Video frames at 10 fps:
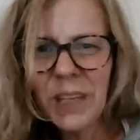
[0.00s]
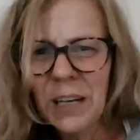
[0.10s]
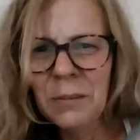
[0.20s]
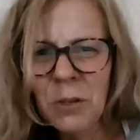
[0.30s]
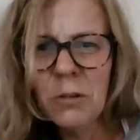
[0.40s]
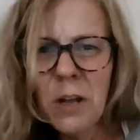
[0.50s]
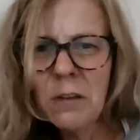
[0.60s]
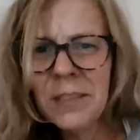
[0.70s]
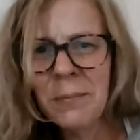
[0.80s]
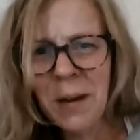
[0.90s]
not
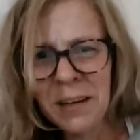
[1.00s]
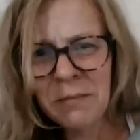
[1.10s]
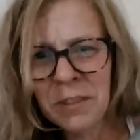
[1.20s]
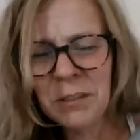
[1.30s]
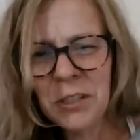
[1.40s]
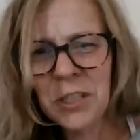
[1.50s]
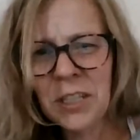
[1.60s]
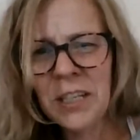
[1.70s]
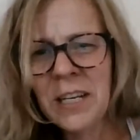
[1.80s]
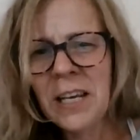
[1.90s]
only my
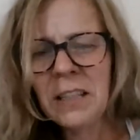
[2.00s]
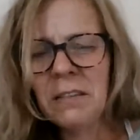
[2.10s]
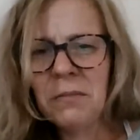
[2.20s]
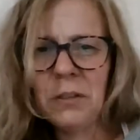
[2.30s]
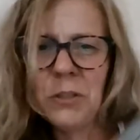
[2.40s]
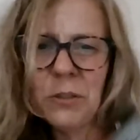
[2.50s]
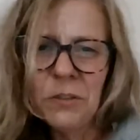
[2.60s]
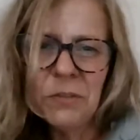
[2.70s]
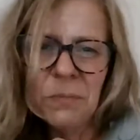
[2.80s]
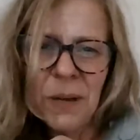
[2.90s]
future, the future
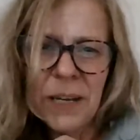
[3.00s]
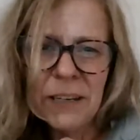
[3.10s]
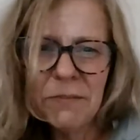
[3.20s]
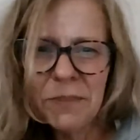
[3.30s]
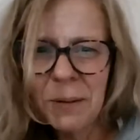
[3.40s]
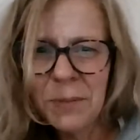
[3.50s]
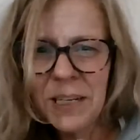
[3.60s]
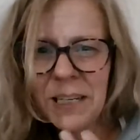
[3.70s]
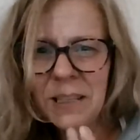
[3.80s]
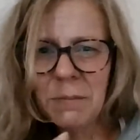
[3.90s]
of my
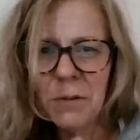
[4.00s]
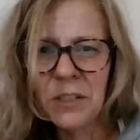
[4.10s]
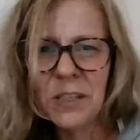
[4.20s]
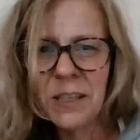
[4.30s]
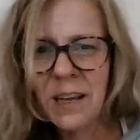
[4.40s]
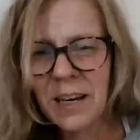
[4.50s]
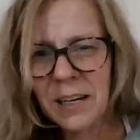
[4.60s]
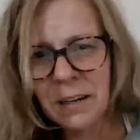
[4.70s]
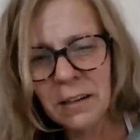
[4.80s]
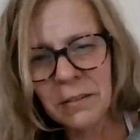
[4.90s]
family, the ones that I
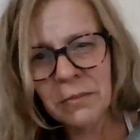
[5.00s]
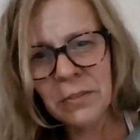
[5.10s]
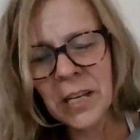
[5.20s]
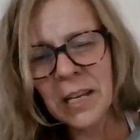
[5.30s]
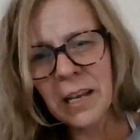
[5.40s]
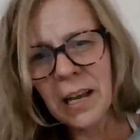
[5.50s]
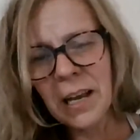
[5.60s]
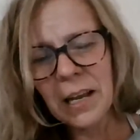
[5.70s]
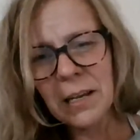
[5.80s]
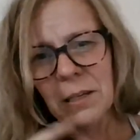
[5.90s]
love,
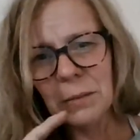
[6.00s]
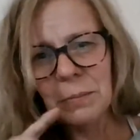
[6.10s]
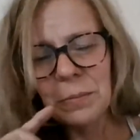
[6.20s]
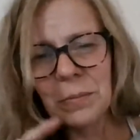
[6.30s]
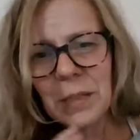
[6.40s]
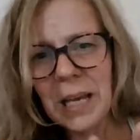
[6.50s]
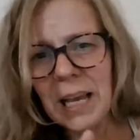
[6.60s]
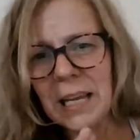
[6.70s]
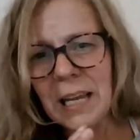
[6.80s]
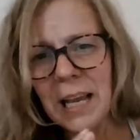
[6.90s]
my
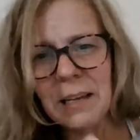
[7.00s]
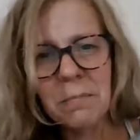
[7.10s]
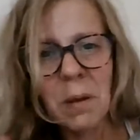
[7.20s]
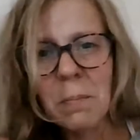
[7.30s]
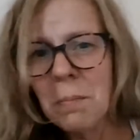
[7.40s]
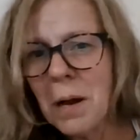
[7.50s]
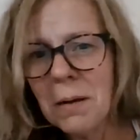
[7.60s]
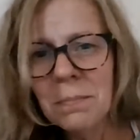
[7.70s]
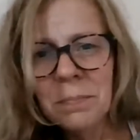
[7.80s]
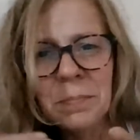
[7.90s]

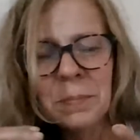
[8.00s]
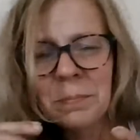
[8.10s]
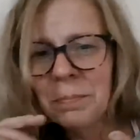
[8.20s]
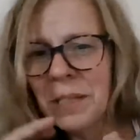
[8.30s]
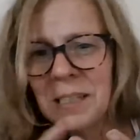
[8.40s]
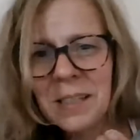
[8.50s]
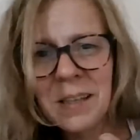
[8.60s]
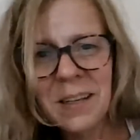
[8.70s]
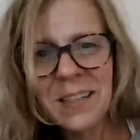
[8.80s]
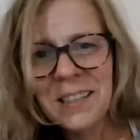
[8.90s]
mum, my
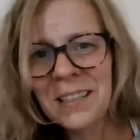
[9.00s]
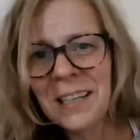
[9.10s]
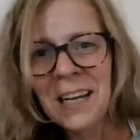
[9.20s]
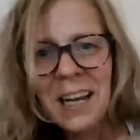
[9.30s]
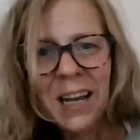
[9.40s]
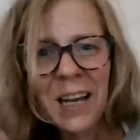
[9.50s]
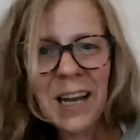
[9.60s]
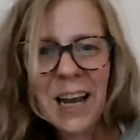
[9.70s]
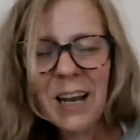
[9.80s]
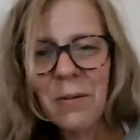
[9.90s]
son.
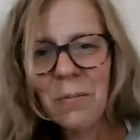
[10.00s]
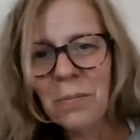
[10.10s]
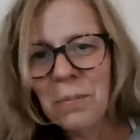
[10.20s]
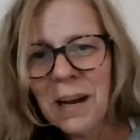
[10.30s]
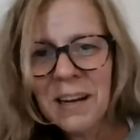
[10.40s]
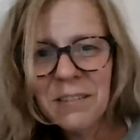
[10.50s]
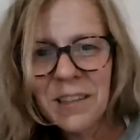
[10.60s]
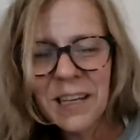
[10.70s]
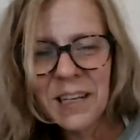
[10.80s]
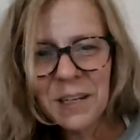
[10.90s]
Where are
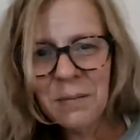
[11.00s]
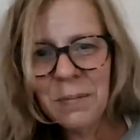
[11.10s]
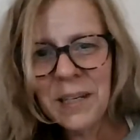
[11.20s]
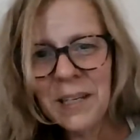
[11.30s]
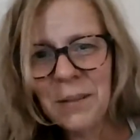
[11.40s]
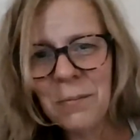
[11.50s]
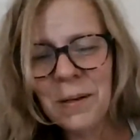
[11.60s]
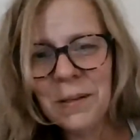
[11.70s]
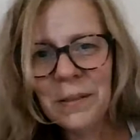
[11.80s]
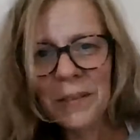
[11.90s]
they going to be in the
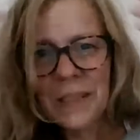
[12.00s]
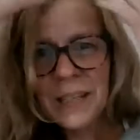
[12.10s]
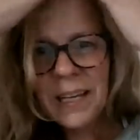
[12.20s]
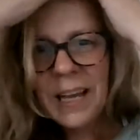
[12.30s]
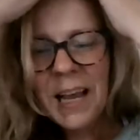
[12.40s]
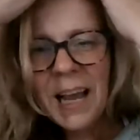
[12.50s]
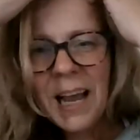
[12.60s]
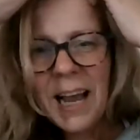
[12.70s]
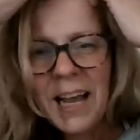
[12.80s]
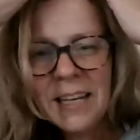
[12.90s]
world?
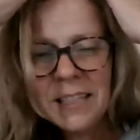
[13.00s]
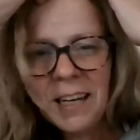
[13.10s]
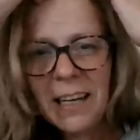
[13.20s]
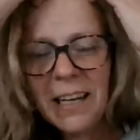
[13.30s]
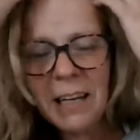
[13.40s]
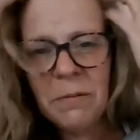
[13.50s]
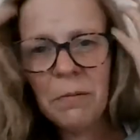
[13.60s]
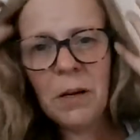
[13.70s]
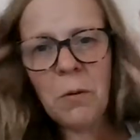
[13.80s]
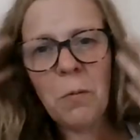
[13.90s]
And
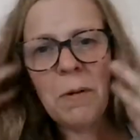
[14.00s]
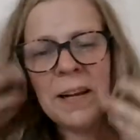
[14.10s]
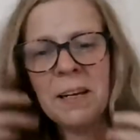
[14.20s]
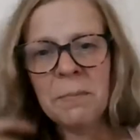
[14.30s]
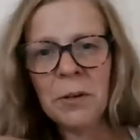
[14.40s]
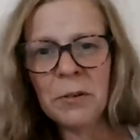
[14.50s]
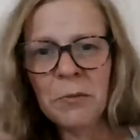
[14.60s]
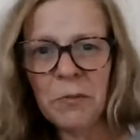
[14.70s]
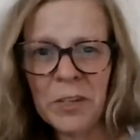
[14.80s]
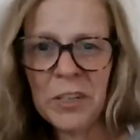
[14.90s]
when I'm on a
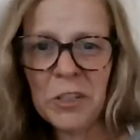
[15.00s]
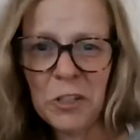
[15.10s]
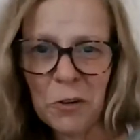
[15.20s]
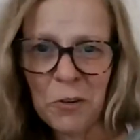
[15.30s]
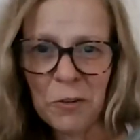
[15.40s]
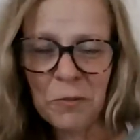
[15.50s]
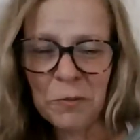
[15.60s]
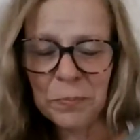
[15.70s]
verge of